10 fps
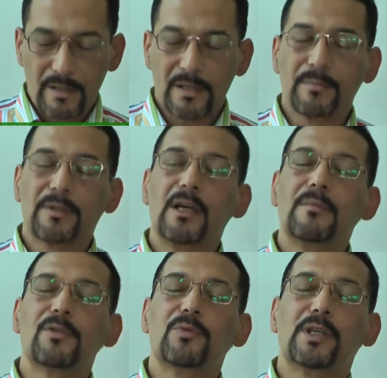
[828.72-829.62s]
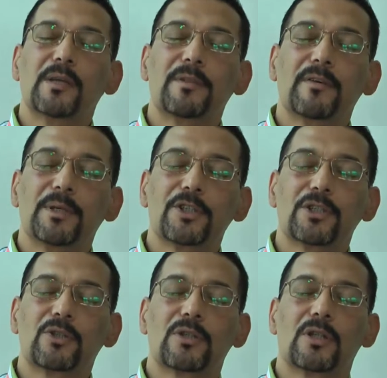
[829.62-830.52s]
Sometimes we give the
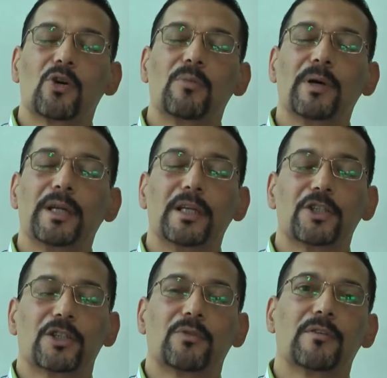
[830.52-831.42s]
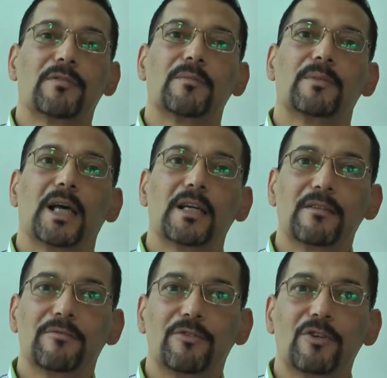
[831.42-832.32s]
patient the combination. We give them the
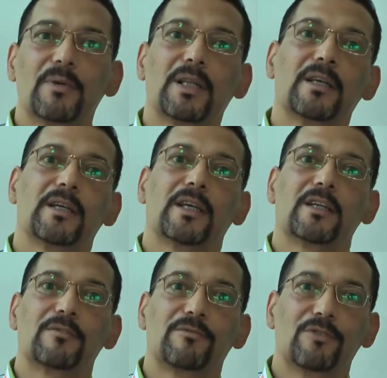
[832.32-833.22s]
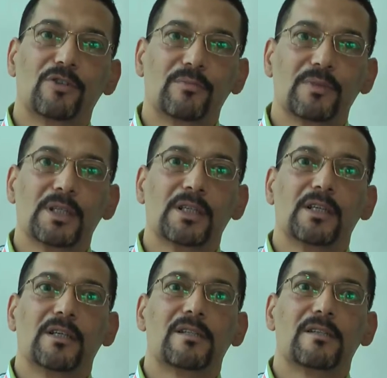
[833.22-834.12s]
active form and the inactive form
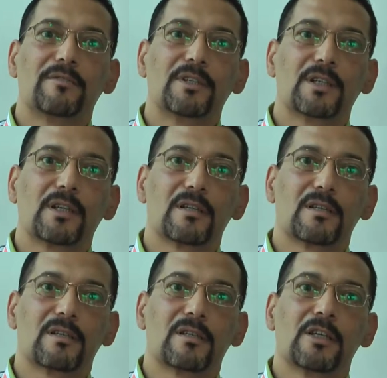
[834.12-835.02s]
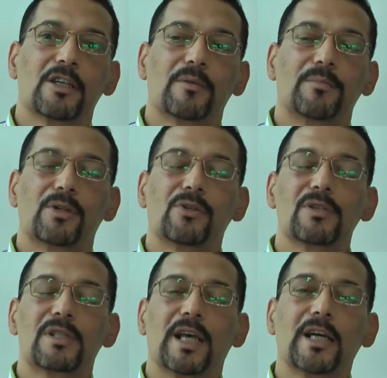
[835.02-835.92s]
in severe cases,
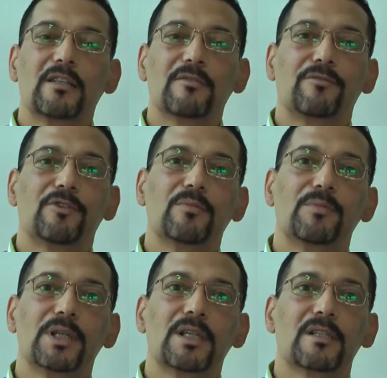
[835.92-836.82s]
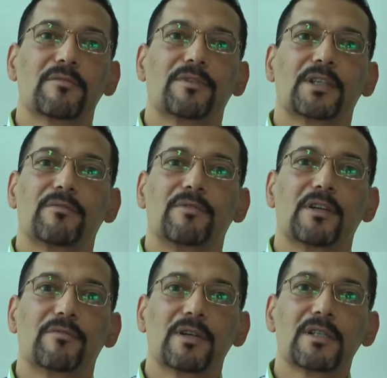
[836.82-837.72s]
because the active form brings effect
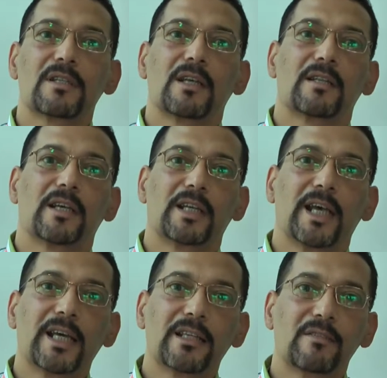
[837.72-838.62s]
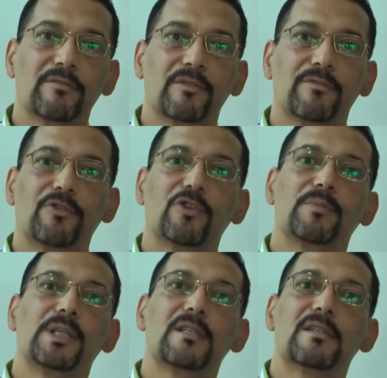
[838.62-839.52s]
very fast and the inactive
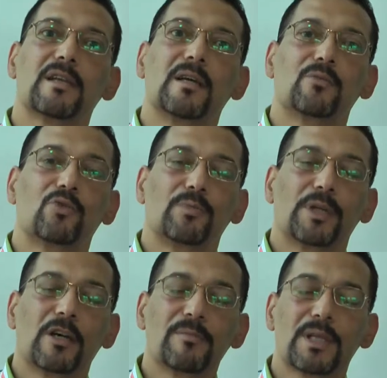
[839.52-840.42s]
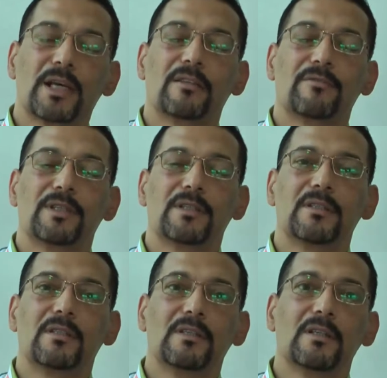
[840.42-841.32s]
form needs time to become activated.